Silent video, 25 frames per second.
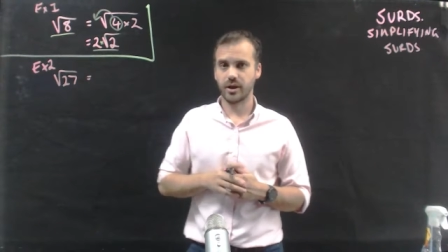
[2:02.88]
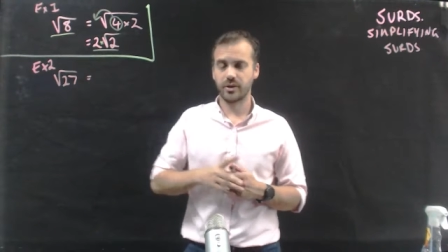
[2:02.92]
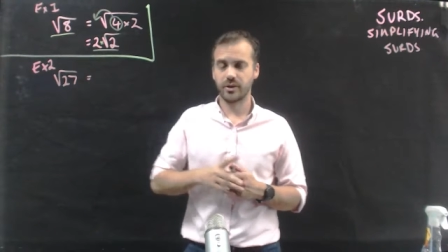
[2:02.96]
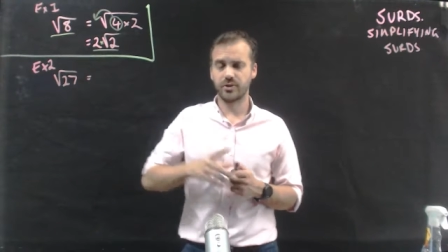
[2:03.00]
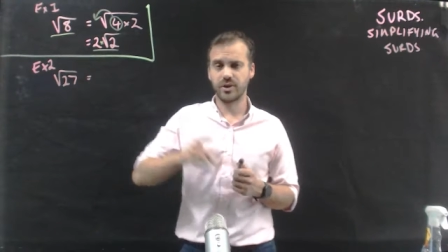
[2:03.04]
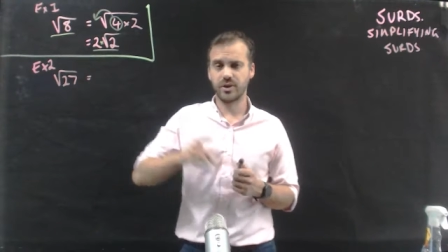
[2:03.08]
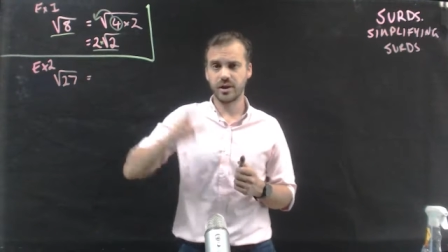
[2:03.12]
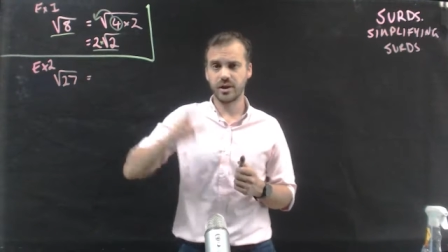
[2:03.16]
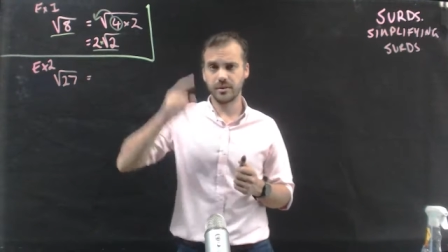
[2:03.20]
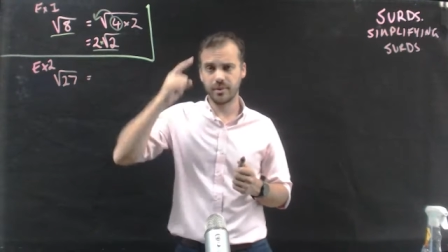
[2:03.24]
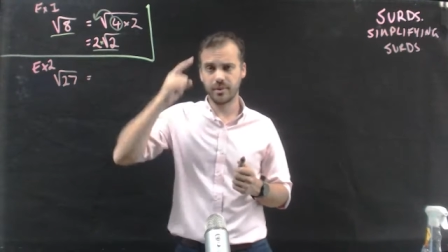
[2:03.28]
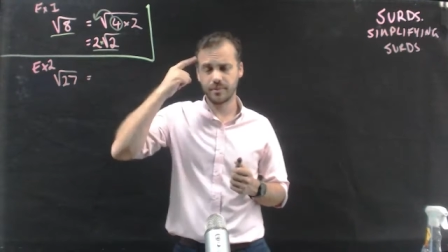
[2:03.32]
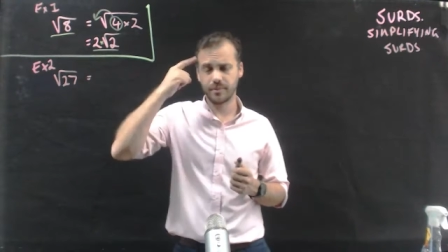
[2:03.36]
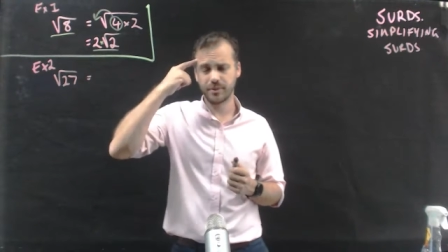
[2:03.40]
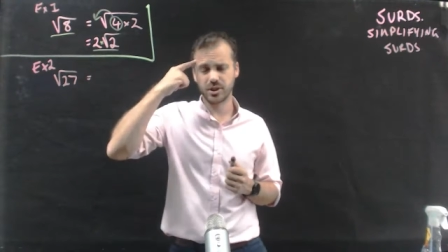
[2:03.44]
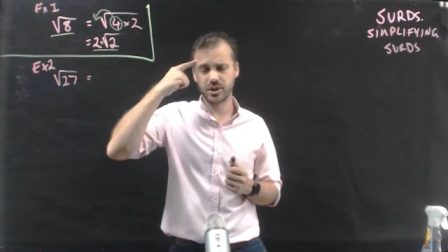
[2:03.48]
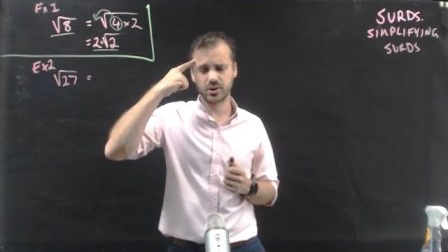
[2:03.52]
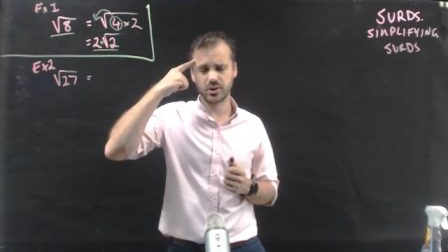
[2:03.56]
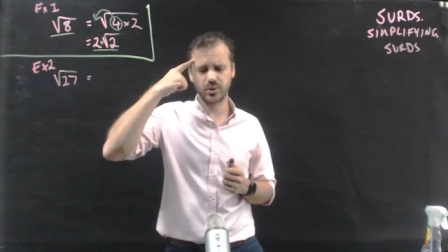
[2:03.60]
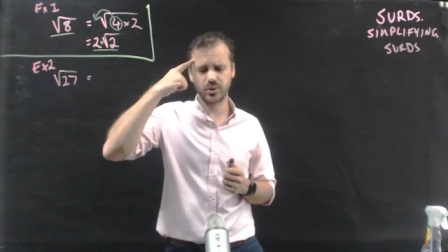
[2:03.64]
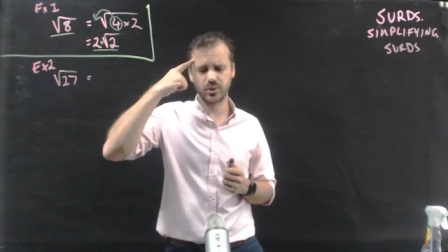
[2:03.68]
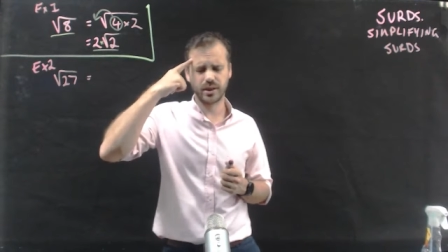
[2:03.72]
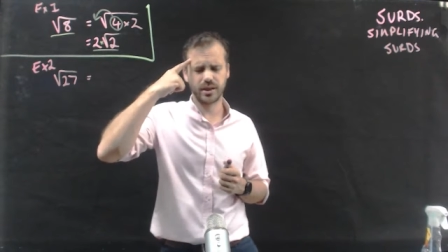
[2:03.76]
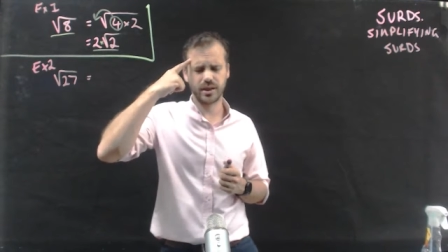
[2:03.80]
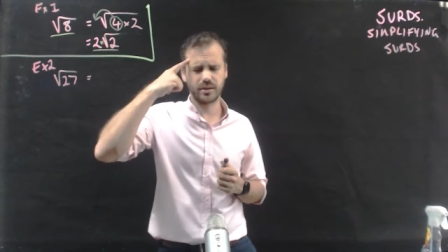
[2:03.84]
I think about my
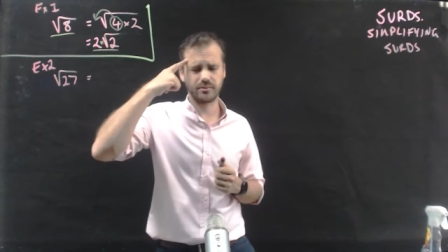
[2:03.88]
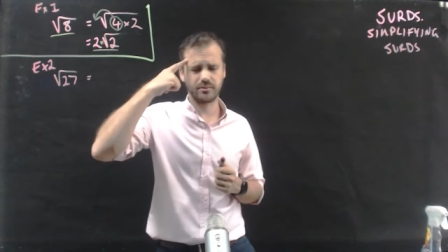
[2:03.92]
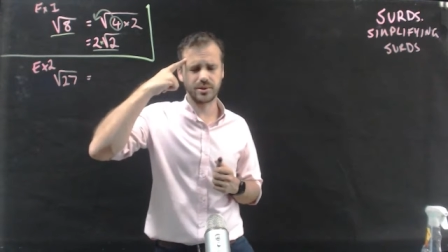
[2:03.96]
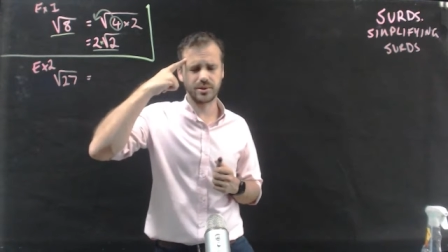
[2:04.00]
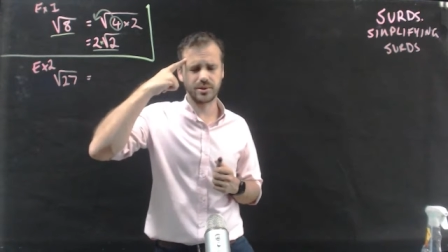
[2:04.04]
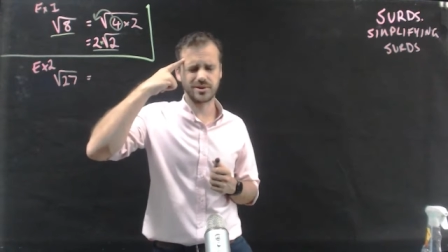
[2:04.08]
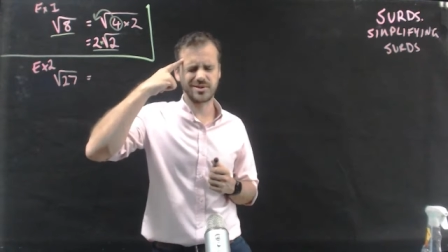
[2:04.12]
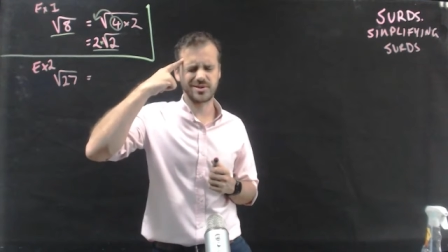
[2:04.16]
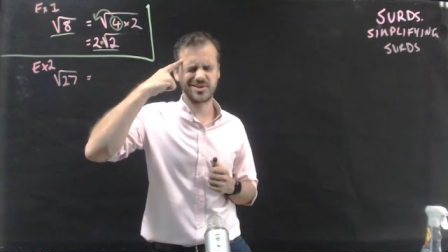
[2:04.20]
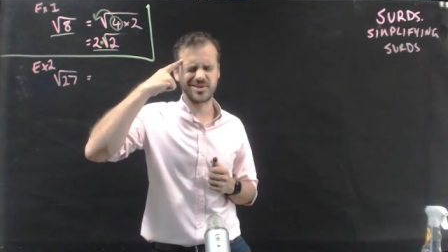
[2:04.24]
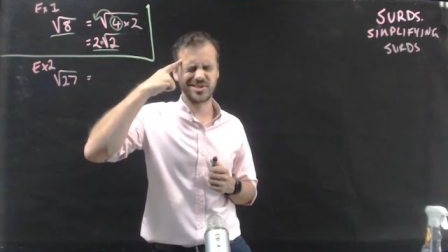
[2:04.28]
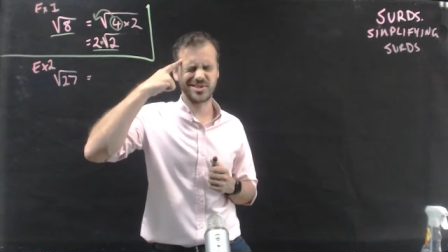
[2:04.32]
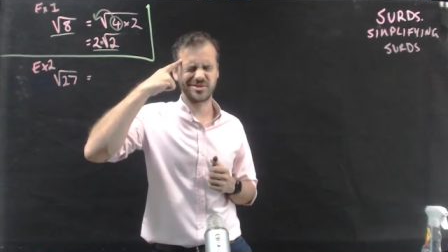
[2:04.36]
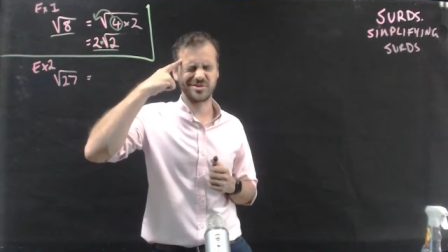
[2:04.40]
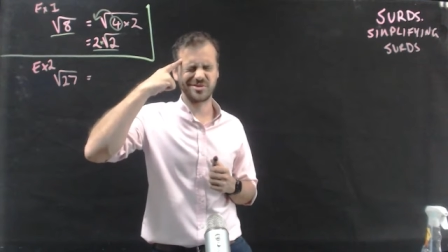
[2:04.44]
square numbers.